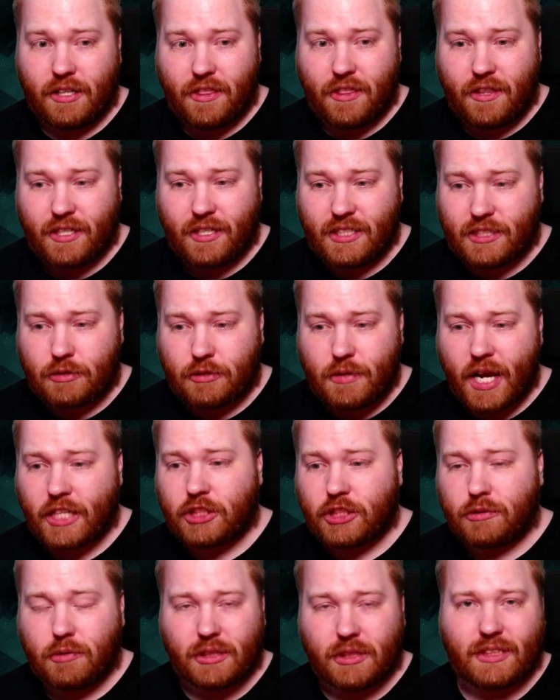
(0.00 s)
the
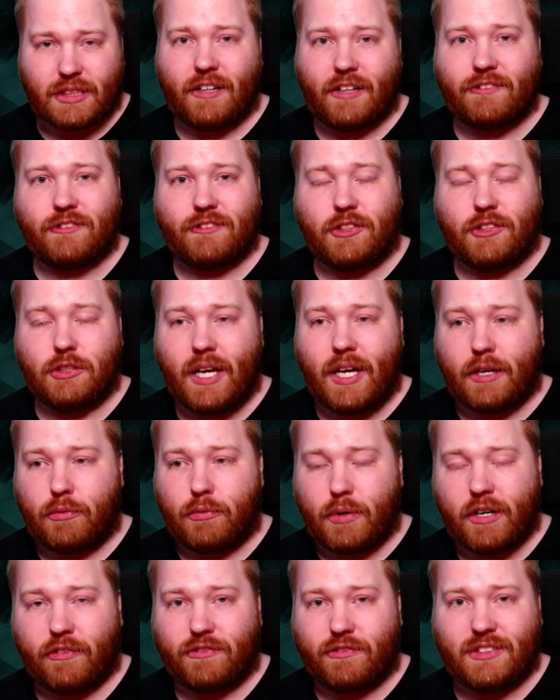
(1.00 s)
distraction was enough to get
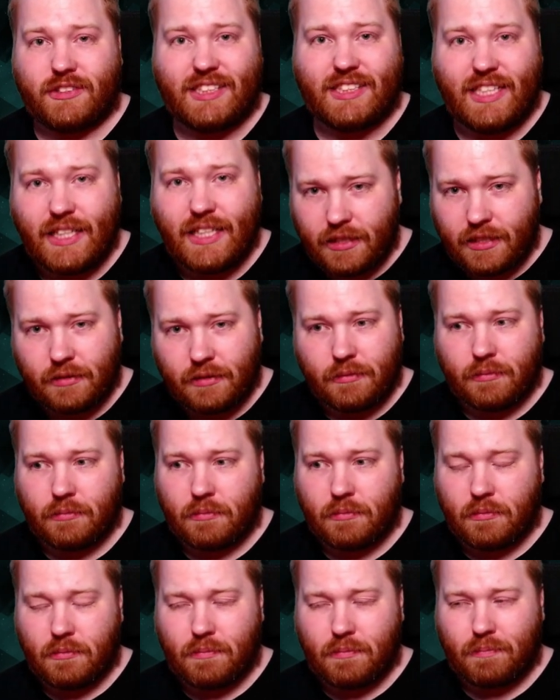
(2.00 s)
rid of Zeke.
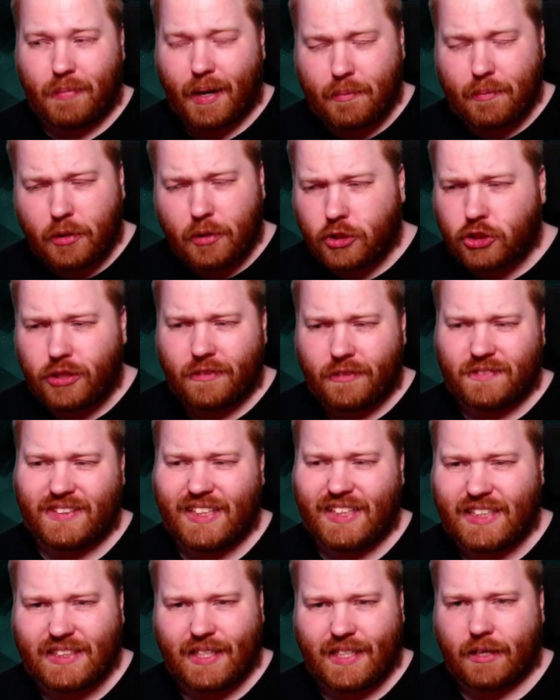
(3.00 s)
But I'm not sure if
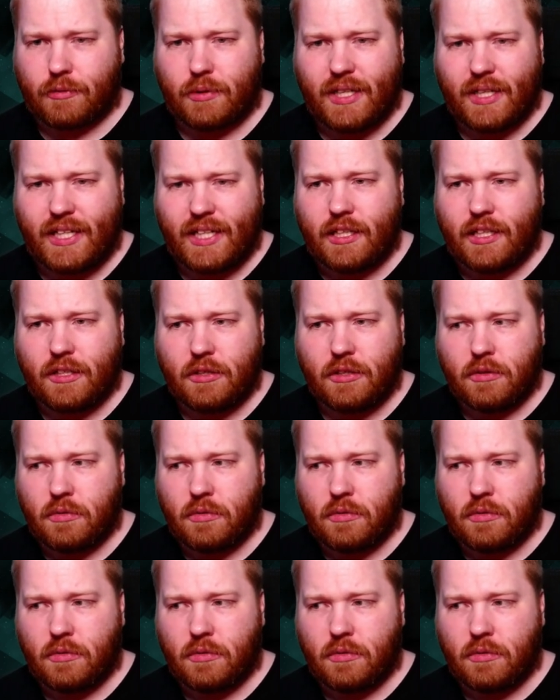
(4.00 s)
Zeke is like really